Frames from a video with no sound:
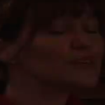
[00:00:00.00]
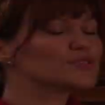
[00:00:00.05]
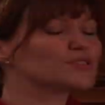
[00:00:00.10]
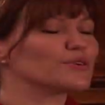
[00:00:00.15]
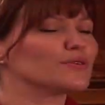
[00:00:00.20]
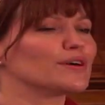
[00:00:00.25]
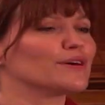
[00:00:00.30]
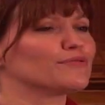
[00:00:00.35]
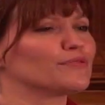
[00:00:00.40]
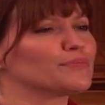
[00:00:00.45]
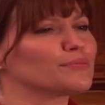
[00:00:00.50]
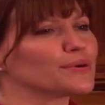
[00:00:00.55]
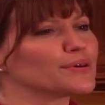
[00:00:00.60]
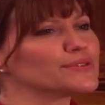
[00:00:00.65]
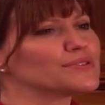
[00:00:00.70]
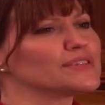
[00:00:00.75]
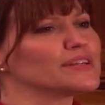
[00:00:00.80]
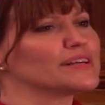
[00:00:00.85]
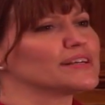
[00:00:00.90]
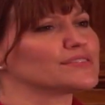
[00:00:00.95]
So if a
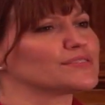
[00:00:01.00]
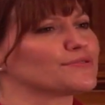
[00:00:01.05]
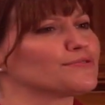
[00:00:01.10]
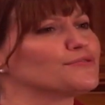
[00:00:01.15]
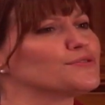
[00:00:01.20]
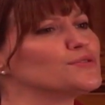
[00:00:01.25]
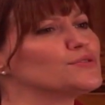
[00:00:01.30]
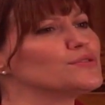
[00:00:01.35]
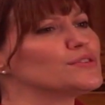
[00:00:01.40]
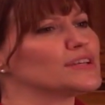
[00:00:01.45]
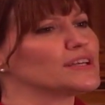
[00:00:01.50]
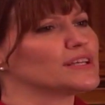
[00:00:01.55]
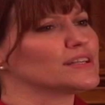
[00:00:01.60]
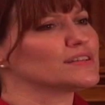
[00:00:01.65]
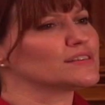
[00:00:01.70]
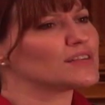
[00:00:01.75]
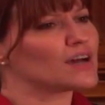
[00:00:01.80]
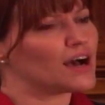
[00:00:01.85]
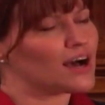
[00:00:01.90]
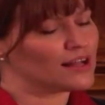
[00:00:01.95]
person has a food
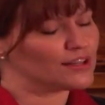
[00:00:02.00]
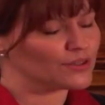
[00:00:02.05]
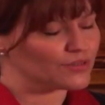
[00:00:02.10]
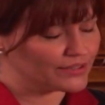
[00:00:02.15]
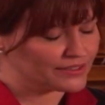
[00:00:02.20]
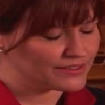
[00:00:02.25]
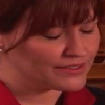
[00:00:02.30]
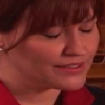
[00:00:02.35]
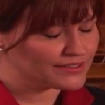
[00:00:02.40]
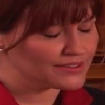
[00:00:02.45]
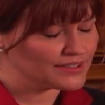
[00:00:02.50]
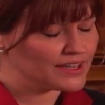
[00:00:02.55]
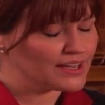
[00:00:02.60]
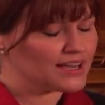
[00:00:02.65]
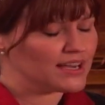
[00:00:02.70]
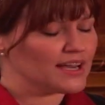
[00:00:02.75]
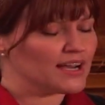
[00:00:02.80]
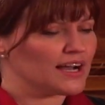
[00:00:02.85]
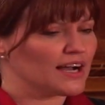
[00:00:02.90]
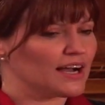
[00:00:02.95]
intolerance
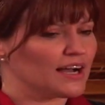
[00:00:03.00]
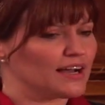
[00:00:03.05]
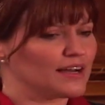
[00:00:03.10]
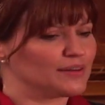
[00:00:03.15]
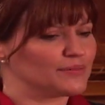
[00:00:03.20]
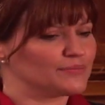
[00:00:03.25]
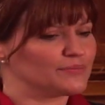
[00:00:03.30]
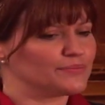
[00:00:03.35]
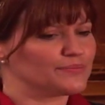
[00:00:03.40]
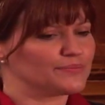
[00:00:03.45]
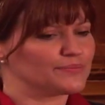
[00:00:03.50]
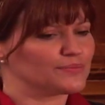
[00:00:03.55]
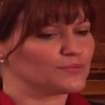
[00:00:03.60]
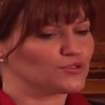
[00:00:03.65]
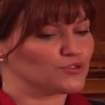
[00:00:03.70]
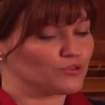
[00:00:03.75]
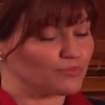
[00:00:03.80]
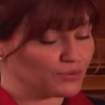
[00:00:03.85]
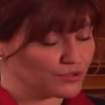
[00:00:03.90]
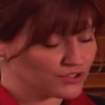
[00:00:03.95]
to
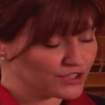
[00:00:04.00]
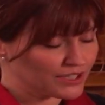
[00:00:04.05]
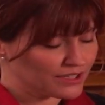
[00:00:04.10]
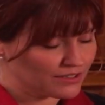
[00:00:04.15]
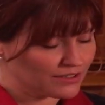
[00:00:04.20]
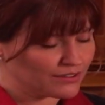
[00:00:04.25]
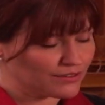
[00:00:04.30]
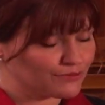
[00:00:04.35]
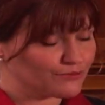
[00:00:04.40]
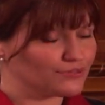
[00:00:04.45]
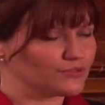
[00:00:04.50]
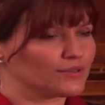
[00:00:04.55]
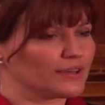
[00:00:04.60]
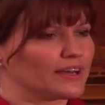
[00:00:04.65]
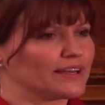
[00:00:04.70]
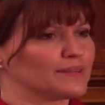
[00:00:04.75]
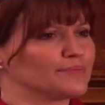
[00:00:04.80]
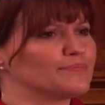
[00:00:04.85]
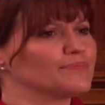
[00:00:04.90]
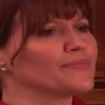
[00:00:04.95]
a particular food
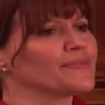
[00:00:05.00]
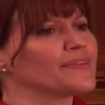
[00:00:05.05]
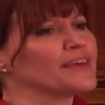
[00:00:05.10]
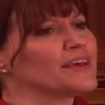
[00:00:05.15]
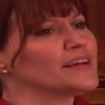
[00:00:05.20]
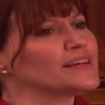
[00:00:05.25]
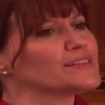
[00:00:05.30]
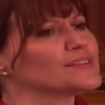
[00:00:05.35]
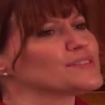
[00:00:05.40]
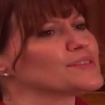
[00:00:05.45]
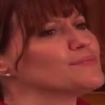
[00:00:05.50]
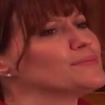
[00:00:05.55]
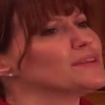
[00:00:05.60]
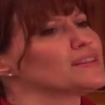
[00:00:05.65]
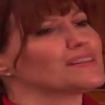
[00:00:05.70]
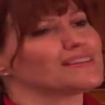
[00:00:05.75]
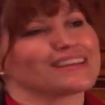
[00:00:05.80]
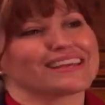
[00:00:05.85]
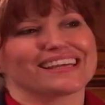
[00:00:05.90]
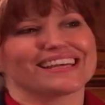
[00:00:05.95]
item, does it
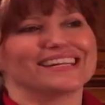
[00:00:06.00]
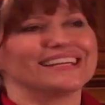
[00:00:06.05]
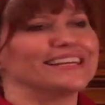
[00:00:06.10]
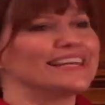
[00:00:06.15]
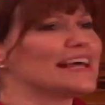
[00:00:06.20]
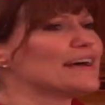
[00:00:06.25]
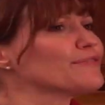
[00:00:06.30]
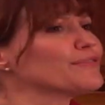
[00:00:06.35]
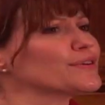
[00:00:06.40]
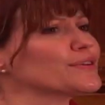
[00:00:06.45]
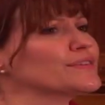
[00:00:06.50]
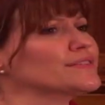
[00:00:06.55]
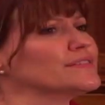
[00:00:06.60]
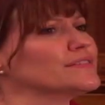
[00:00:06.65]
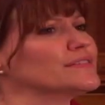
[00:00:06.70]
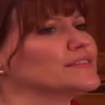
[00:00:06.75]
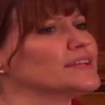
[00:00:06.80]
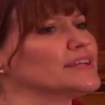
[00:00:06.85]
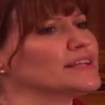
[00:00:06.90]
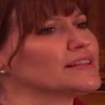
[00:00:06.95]
mean that they can never
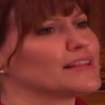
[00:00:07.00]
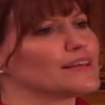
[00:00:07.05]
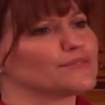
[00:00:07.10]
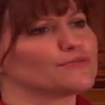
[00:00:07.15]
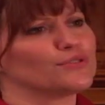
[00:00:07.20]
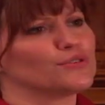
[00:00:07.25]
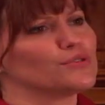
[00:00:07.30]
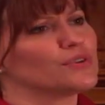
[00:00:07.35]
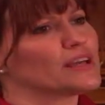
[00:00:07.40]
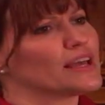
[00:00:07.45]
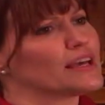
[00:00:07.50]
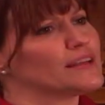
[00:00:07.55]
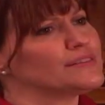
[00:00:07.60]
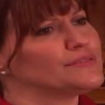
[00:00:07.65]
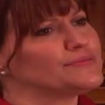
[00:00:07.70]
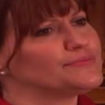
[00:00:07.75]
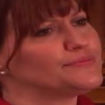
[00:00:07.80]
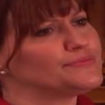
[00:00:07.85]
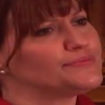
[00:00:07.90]
eat that food again?